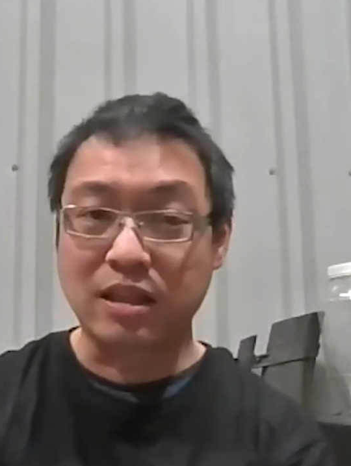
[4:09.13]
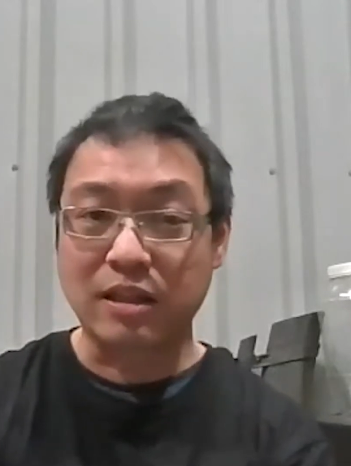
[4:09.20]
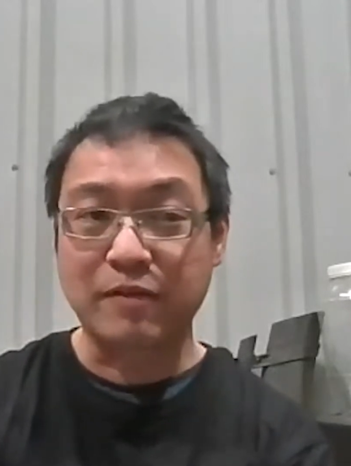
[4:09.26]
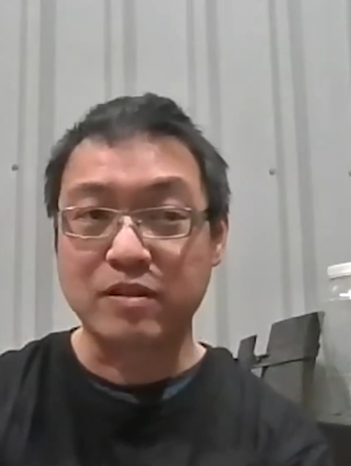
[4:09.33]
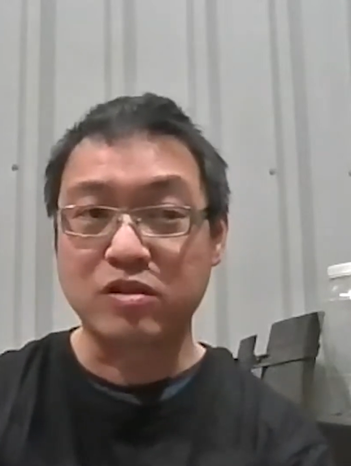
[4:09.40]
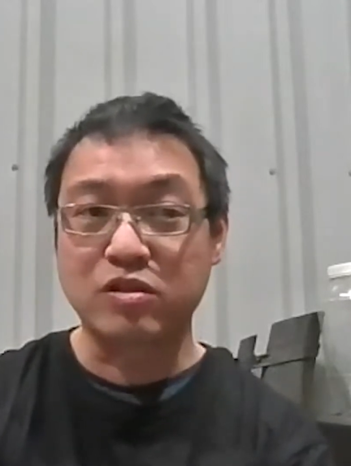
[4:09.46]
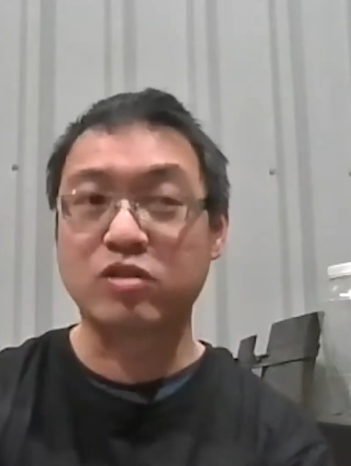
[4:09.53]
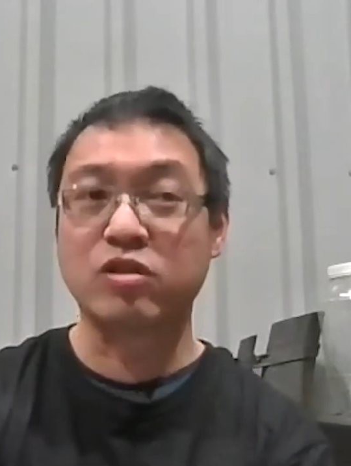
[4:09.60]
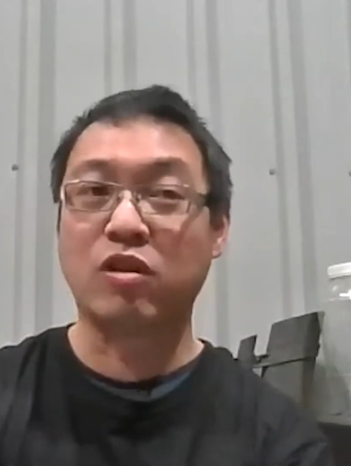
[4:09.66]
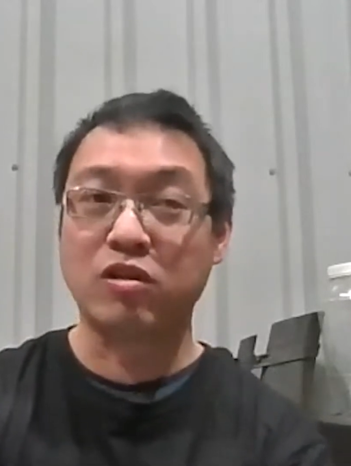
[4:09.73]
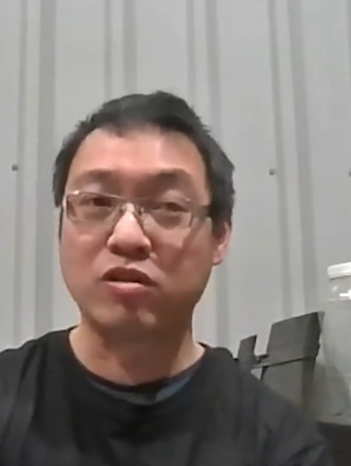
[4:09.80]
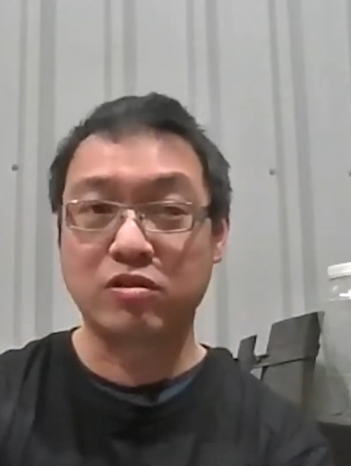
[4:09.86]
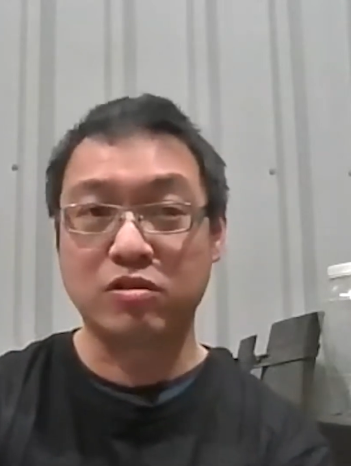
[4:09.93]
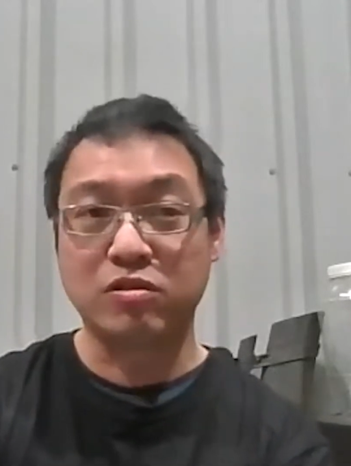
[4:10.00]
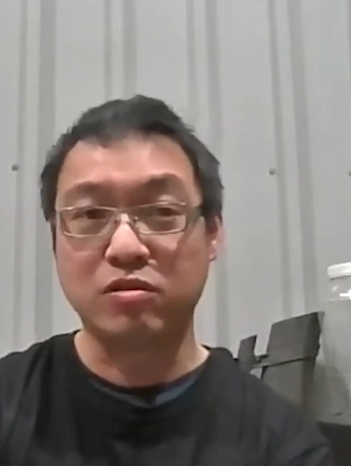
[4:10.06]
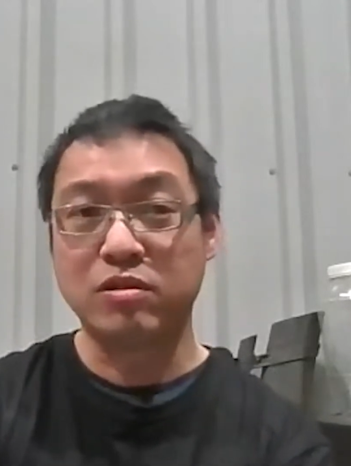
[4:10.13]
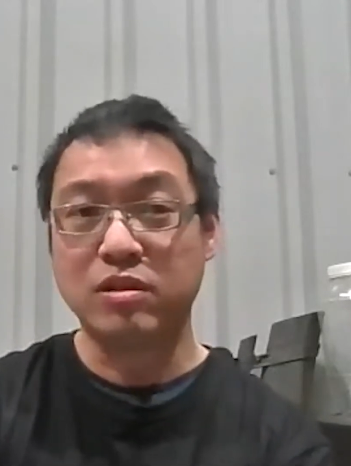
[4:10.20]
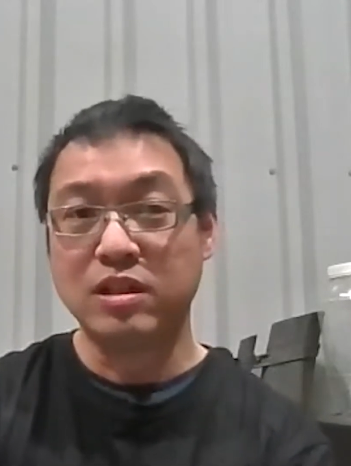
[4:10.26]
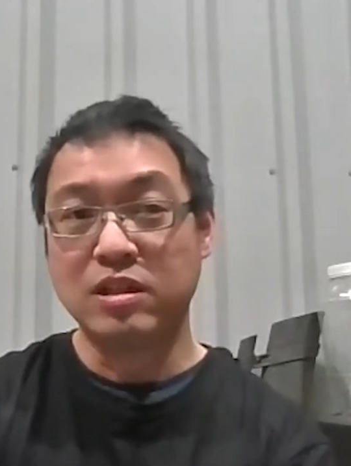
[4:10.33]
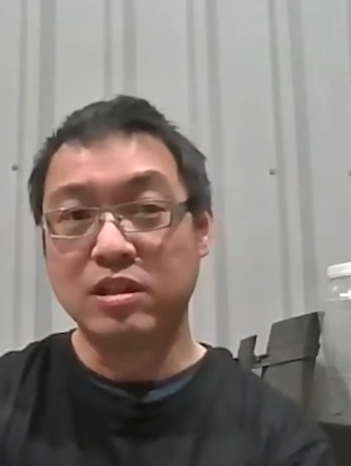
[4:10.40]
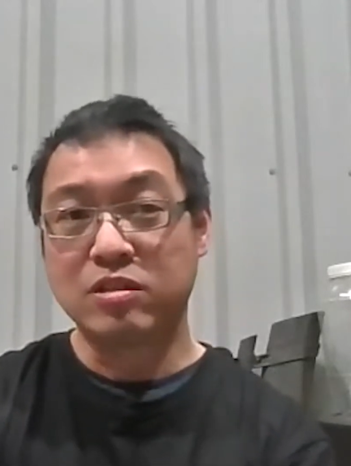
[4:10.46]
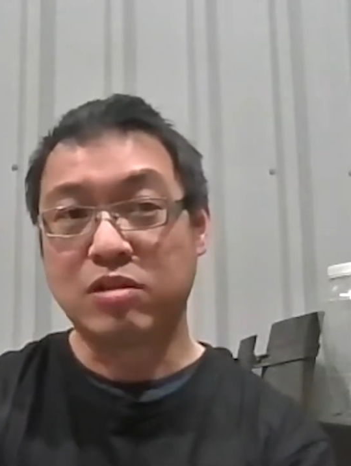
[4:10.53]
different source to
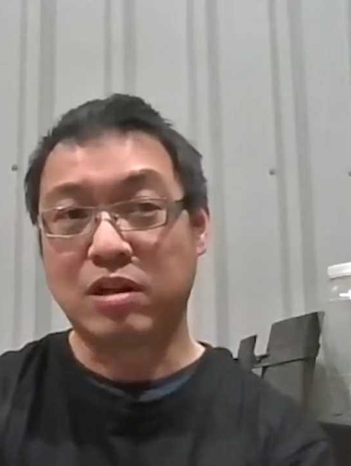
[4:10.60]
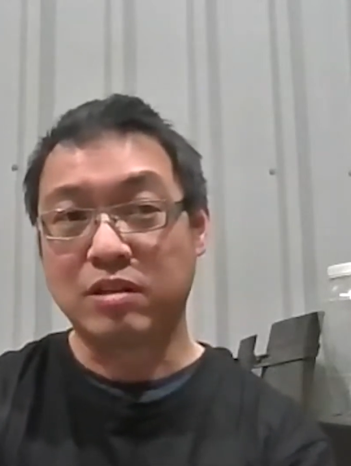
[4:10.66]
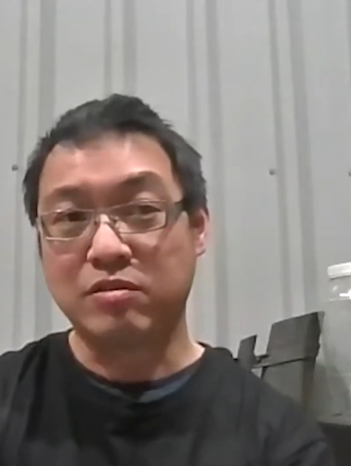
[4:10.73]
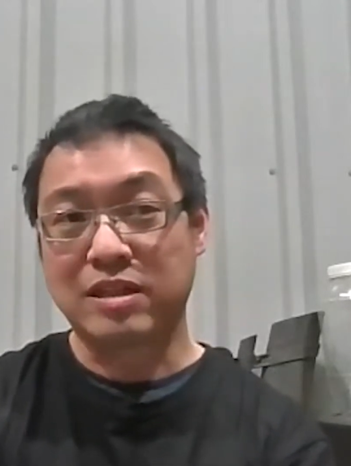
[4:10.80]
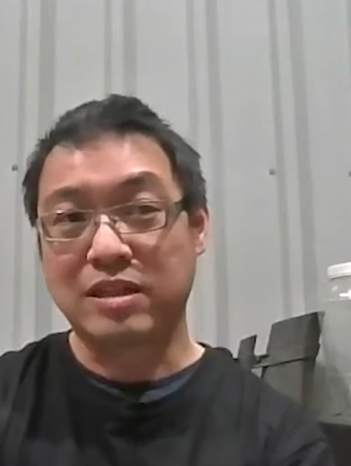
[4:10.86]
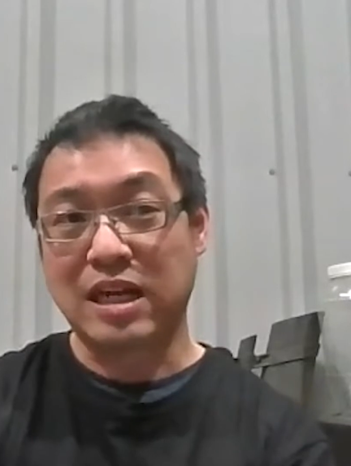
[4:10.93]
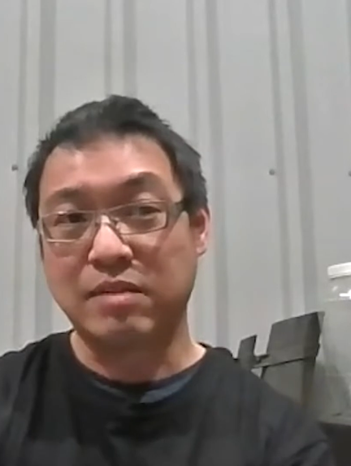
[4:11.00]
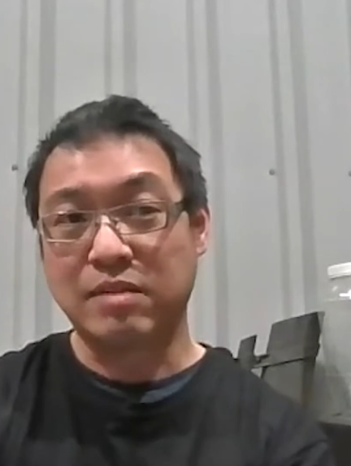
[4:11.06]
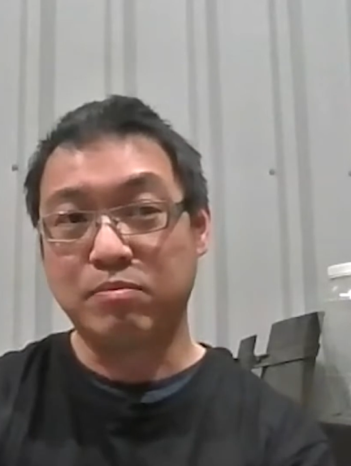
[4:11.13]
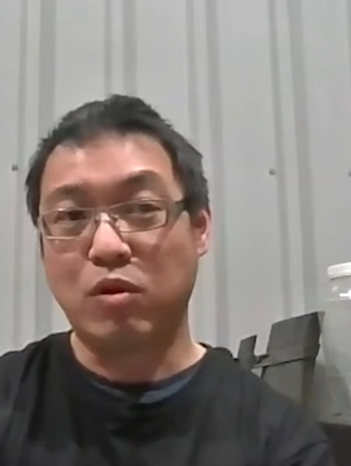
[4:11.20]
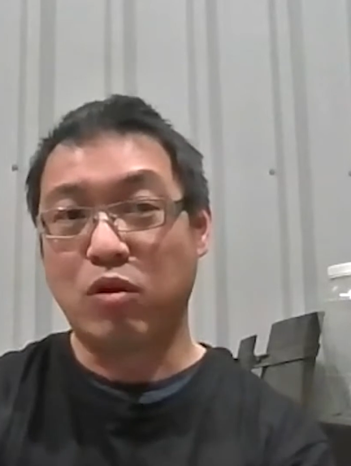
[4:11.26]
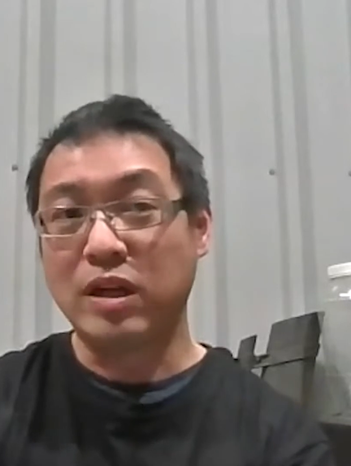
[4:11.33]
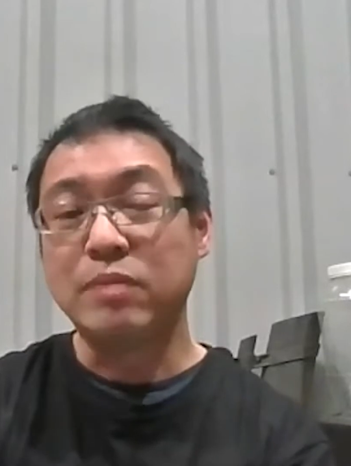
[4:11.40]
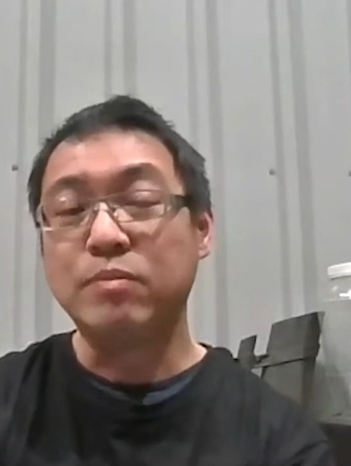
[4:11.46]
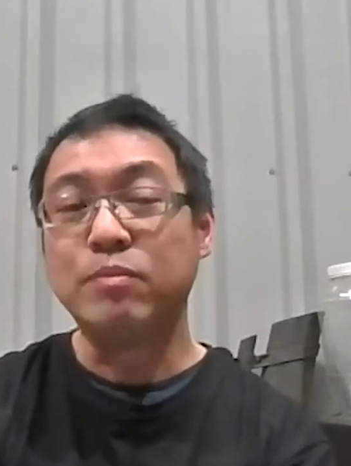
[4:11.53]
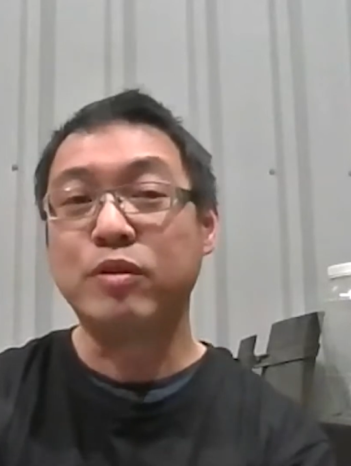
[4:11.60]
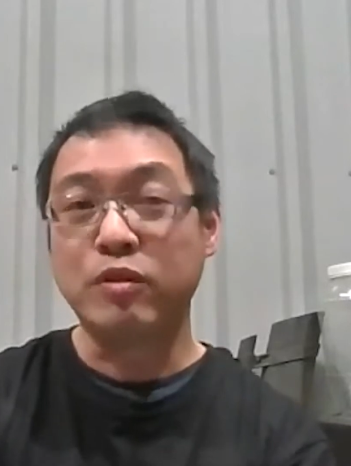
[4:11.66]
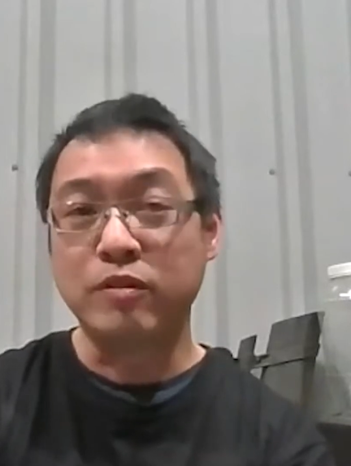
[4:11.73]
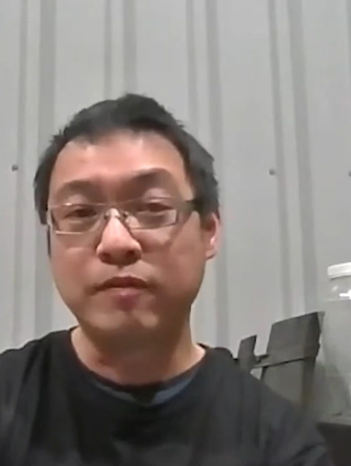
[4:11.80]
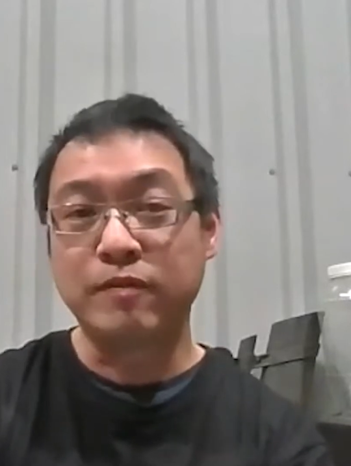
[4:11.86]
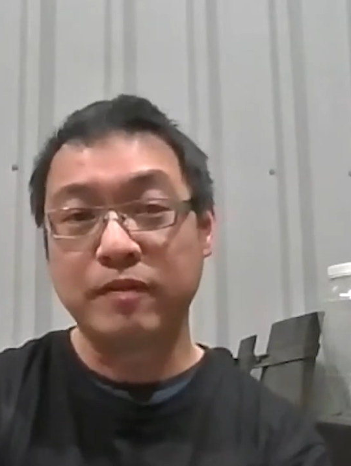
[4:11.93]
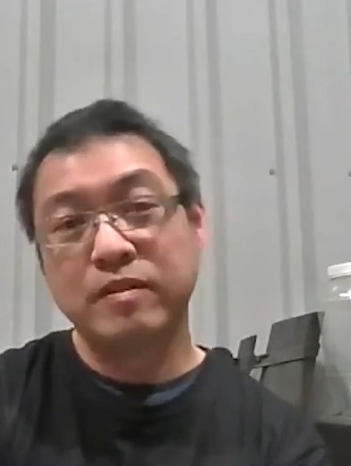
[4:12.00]
try to get more
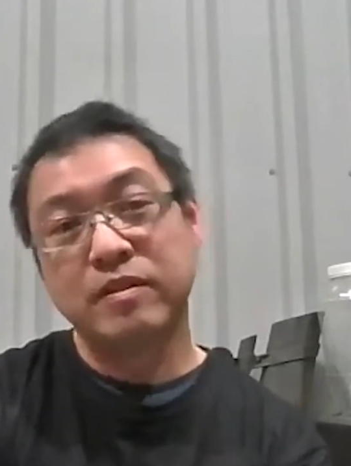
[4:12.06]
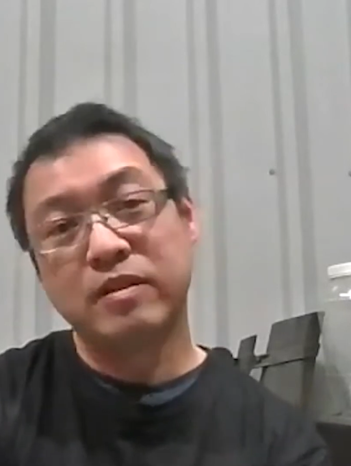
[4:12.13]
improve,